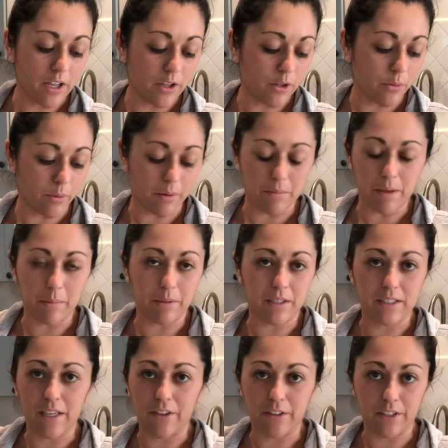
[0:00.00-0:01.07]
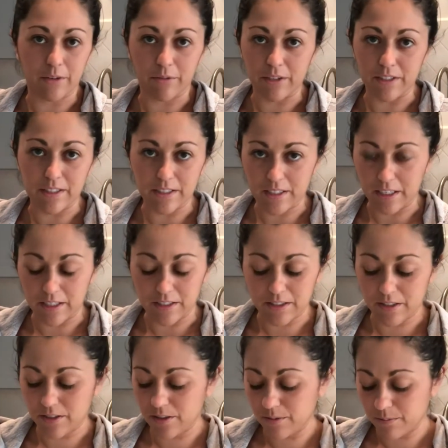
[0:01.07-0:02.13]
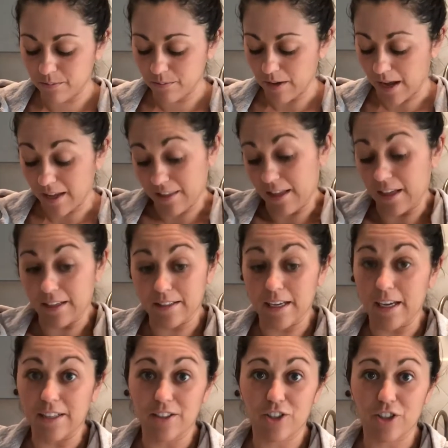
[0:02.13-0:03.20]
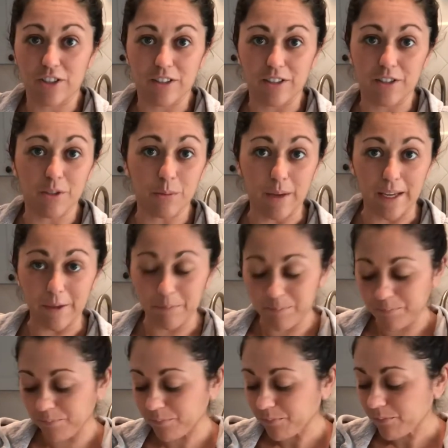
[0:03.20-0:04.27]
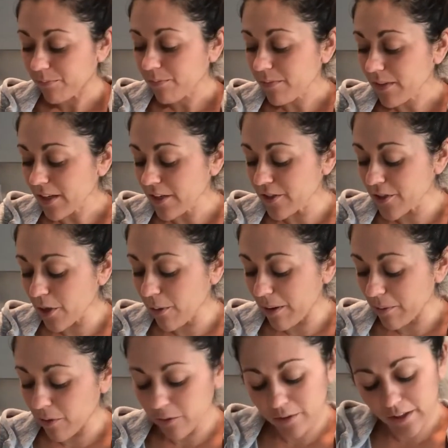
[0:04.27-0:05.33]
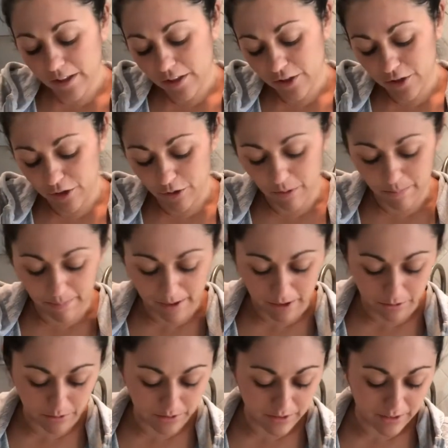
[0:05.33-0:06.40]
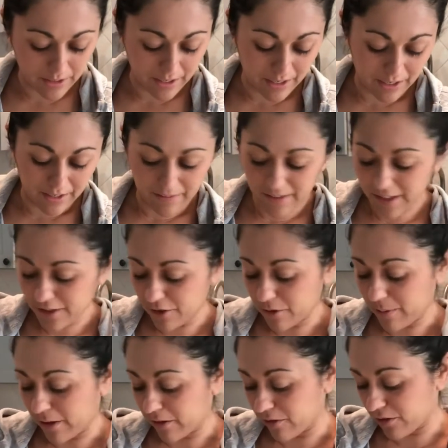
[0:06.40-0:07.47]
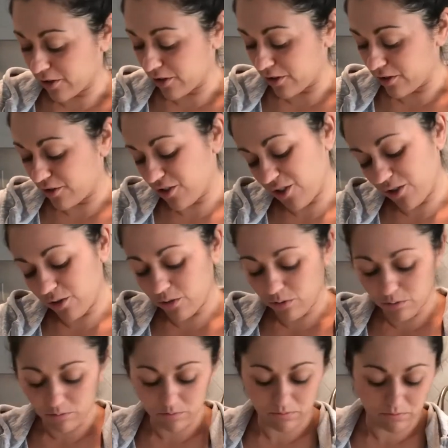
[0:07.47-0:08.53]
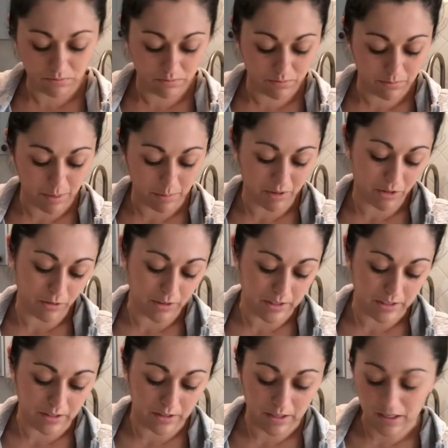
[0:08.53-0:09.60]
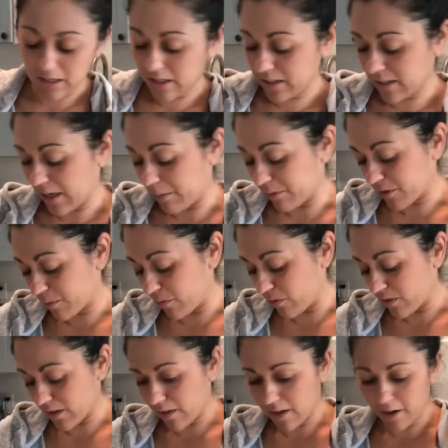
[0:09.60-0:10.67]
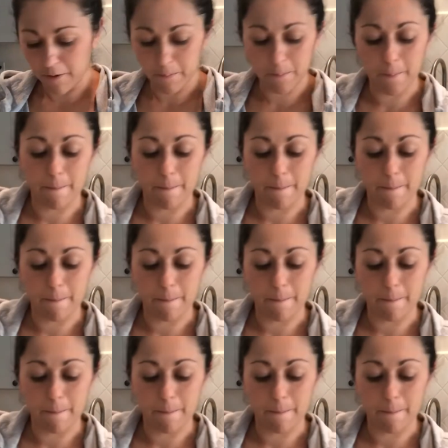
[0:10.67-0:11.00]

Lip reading: You wouldn't be able to tell the difference. It tastes, I think it tastes just as sweet. So I'm only gonna do about, I think I do about a good 2, maybe 3 tablespoons in there.